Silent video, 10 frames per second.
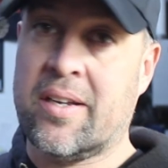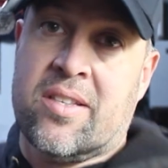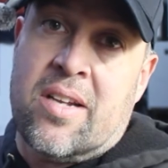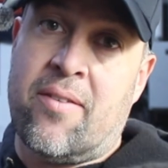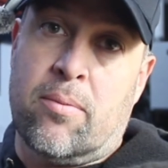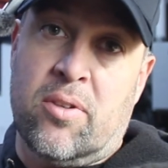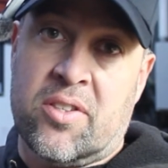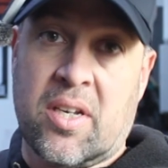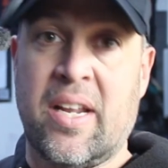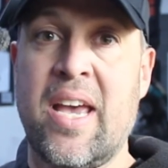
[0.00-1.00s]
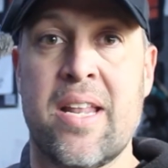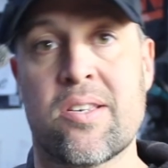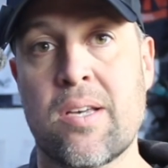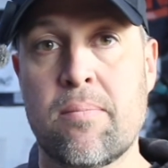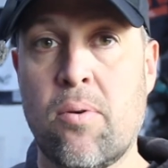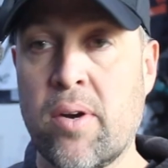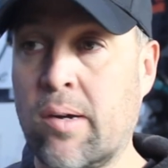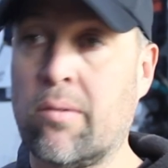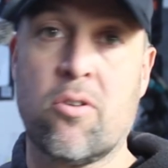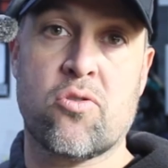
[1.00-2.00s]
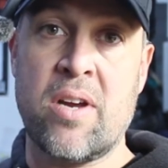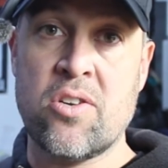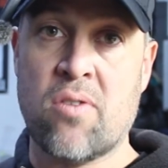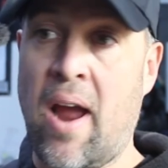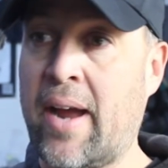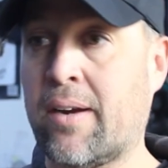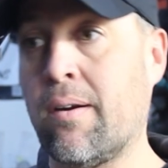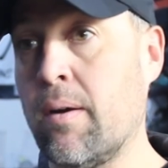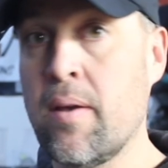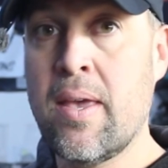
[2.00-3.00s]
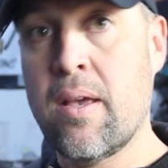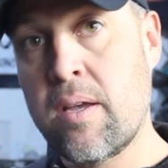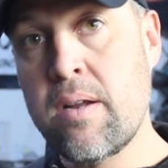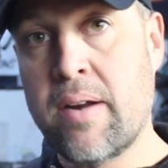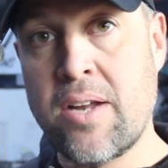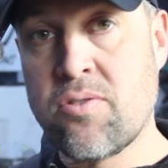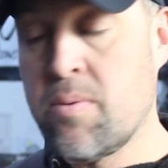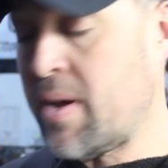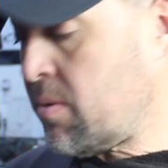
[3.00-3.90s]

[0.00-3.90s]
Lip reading: inevitable it's going to hit at some point going over a train track or an entryway